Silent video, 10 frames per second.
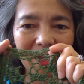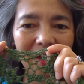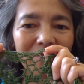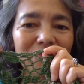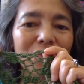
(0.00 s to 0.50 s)

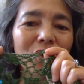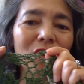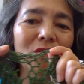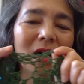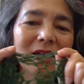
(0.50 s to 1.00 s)
I have
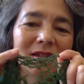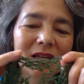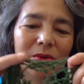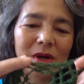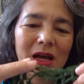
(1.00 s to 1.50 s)
no
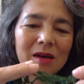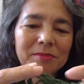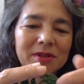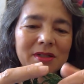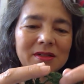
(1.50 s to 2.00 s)
idea what
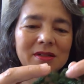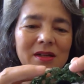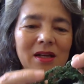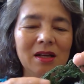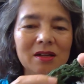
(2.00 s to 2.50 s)
happened.
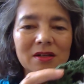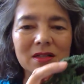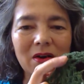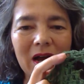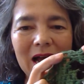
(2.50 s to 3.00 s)

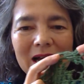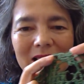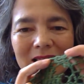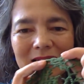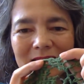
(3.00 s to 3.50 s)
So I had
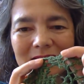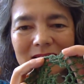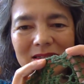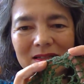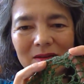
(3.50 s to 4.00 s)

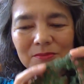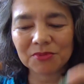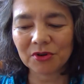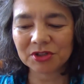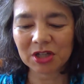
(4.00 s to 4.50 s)
this
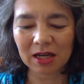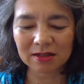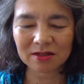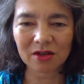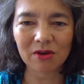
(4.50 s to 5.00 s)

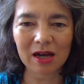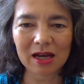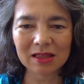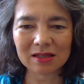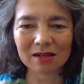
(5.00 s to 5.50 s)
project. So I
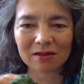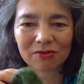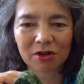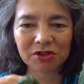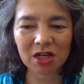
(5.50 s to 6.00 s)
had the
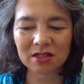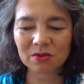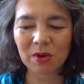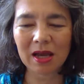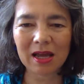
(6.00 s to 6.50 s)
Crochet
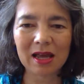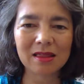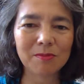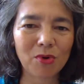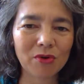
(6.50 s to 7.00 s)
Square
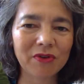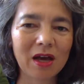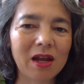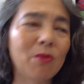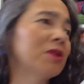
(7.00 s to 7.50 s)
and the ball of
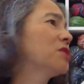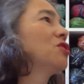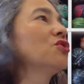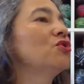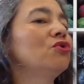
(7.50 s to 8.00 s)
yarn I wanted
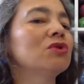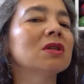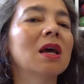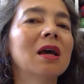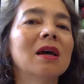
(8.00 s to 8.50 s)
to use.
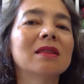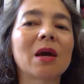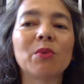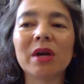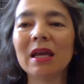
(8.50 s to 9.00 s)

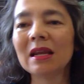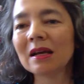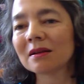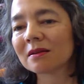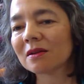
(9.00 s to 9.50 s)
They were in
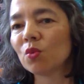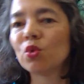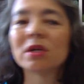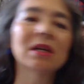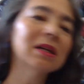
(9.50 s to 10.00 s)
a
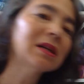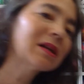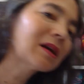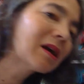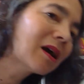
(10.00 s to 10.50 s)

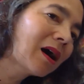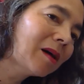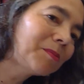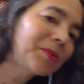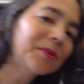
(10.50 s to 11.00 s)
wooden
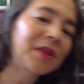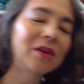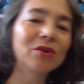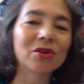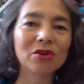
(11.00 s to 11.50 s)
cup
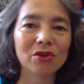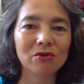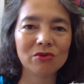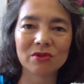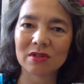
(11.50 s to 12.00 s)
that you can
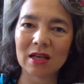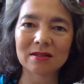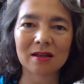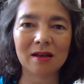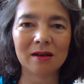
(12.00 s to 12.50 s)
use
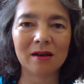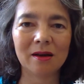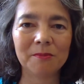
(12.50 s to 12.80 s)
as a